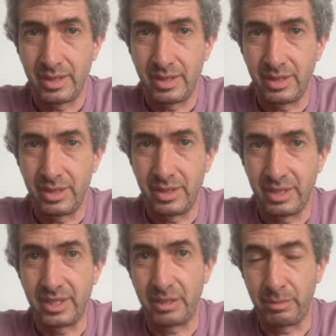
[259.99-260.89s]

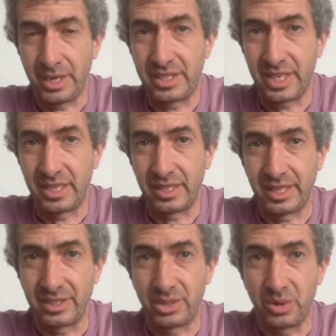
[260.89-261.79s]
this is metadata that
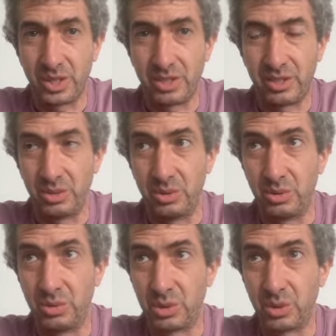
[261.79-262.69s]
is going to
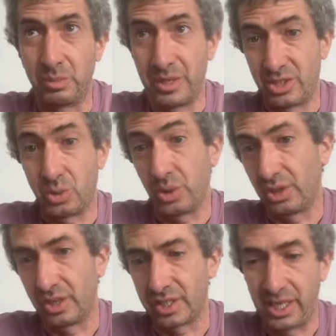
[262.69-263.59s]
sort of be stored
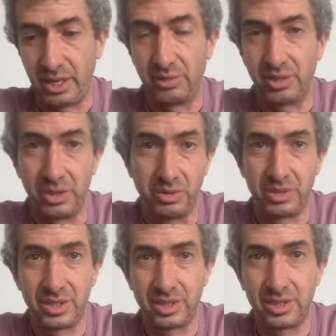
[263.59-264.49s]
alongside the
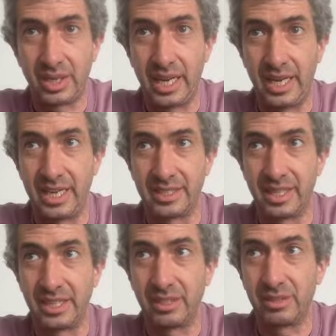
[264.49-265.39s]
notes as
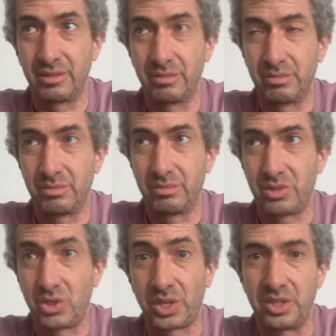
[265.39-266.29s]
like
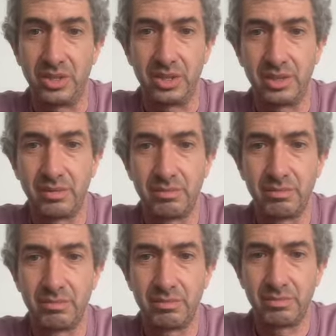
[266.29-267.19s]
structured
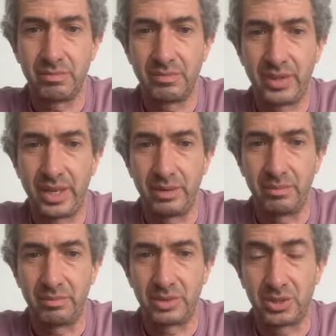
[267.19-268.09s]

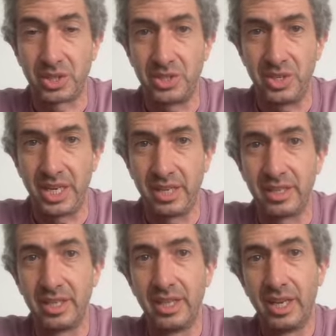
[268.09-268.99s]
data.
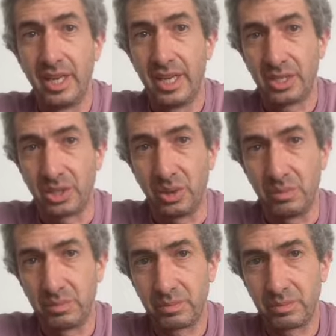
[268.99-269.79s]
So